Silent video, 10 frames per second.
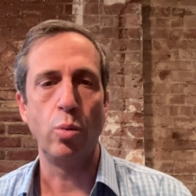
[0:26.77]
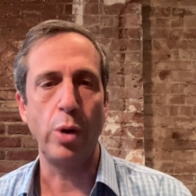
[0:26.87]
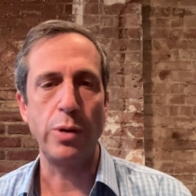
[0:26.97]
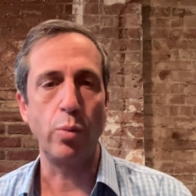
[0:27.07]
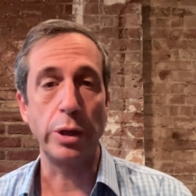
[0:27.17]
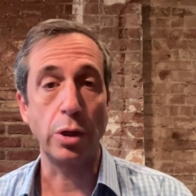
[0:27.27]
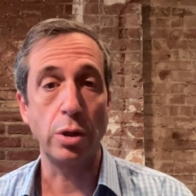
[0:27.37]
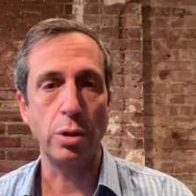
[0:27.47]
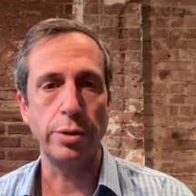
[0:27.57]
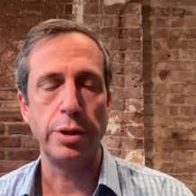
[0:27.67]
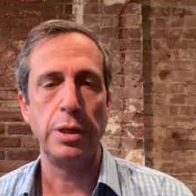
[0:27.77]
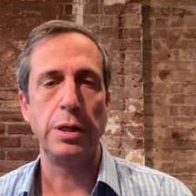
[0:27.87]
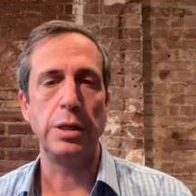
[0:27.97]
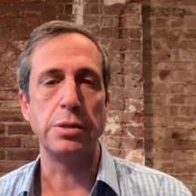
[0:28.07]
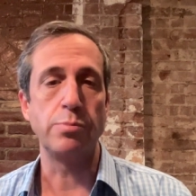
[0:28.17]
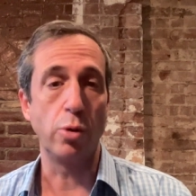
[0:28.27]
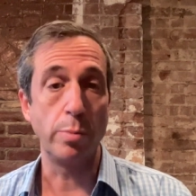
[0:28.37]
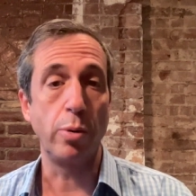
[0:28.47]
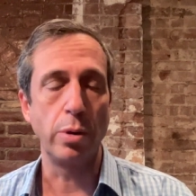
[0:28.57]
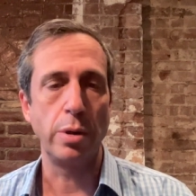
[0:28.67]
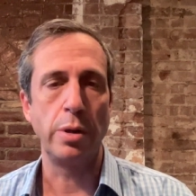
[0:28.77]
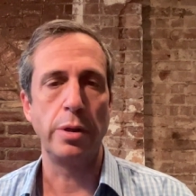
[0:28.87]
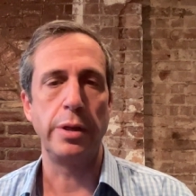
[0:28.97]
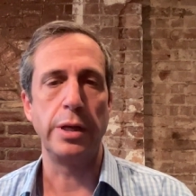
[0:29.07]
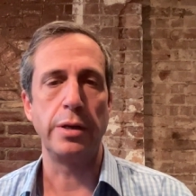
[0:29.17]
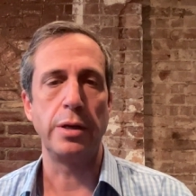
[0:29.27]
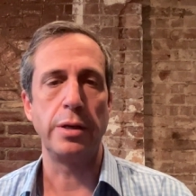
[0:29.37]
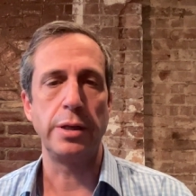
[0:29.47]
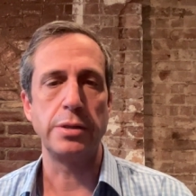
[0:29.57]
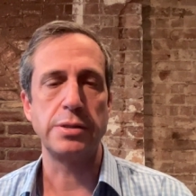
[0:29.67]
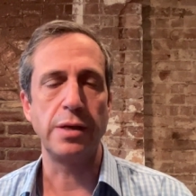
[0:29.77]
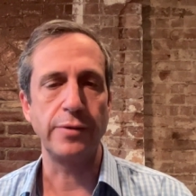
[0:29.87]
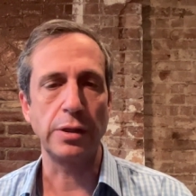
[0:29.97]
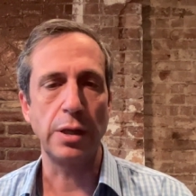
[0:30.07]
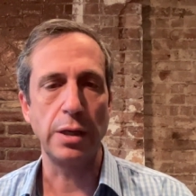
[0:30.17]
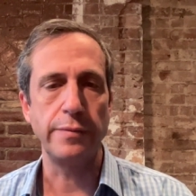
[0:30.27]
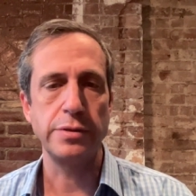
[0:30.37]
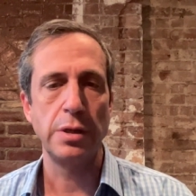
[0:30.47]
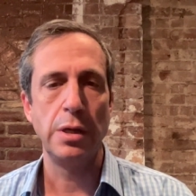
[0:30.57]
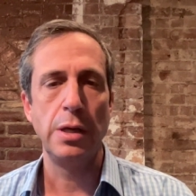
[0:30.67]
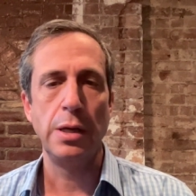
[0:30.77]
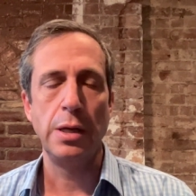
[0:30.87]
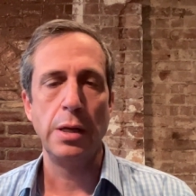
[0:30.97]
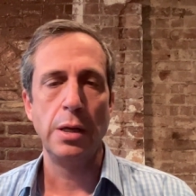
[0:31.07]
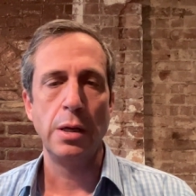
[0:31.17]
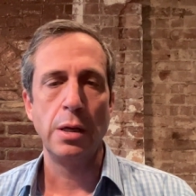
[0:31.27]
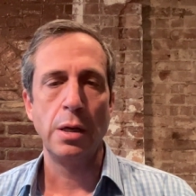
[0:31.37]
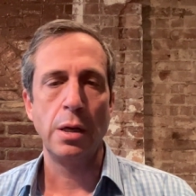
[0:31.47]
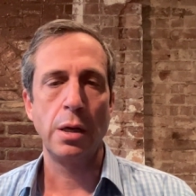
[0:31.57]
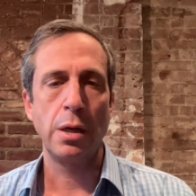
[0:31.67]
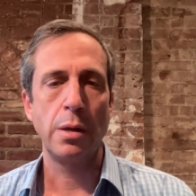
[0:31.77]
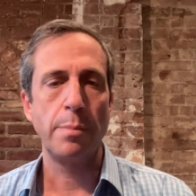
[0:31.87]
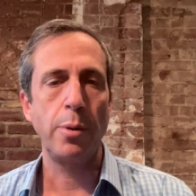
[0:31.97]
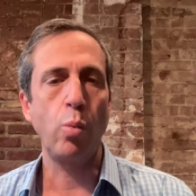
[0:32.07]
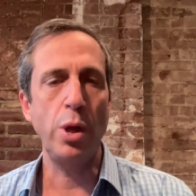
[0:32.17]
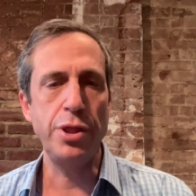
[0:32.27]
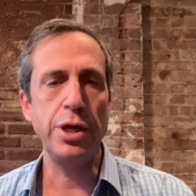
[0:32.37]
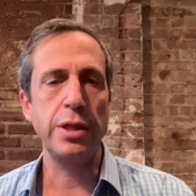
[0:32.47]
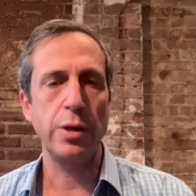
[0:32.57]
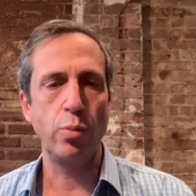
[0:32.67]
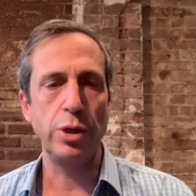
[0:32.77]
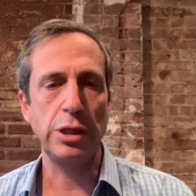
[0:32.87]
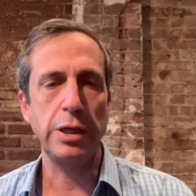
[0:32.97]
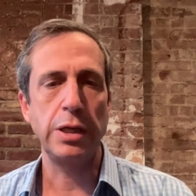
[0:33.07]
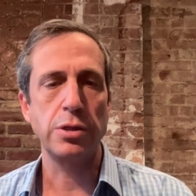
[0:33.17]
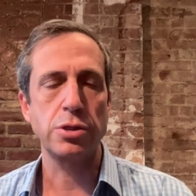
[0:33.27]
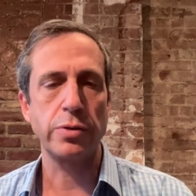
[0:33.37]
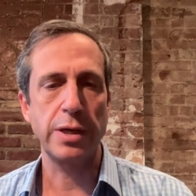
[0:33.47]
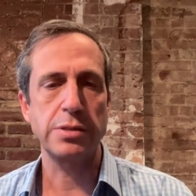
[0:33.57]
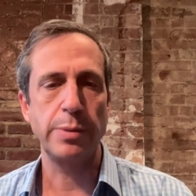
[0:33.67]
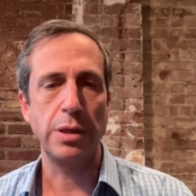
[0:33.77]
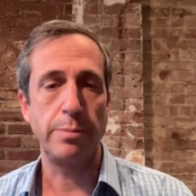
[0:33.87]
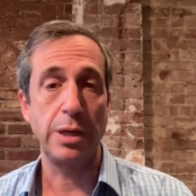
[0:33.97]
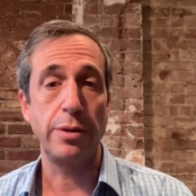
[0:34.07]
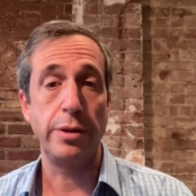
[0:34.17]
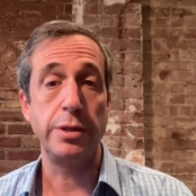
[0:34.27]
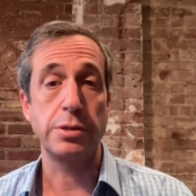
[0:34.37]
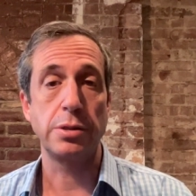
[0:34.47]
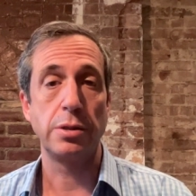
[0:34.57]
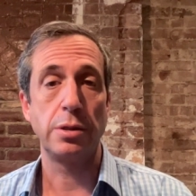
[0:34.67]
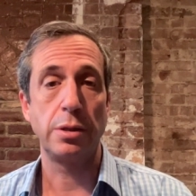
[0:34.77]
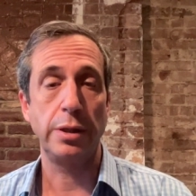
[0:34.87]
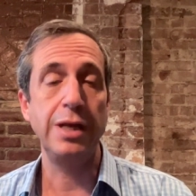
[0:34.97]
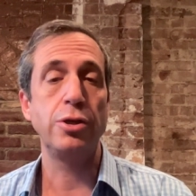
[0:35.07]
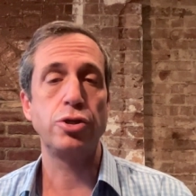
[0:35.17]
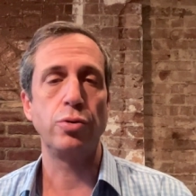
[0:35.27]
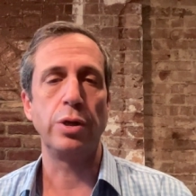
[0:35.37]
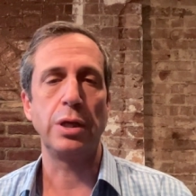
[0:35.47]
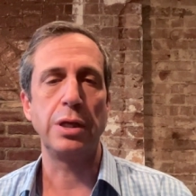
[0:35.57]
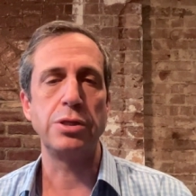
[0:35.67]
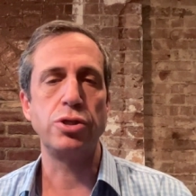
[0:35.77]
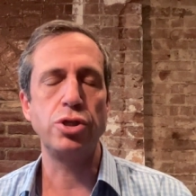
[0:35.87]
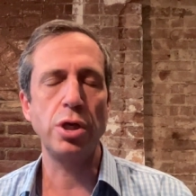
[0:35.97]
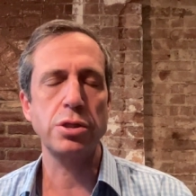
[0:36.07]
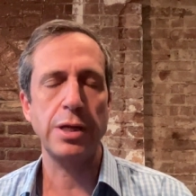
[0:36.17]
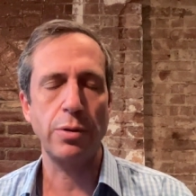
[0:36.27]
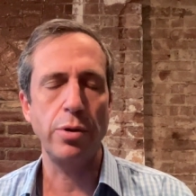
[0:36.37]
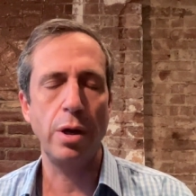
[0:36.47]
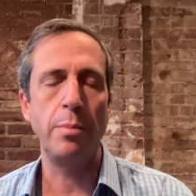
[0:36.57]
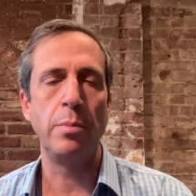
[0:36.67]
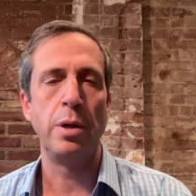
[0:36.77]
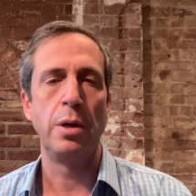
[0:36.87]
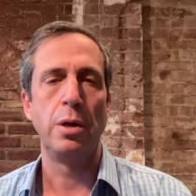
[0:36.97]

right wing cult is more important than, than saving lives. But one thing that really strikes me about this latest shooting is just how numb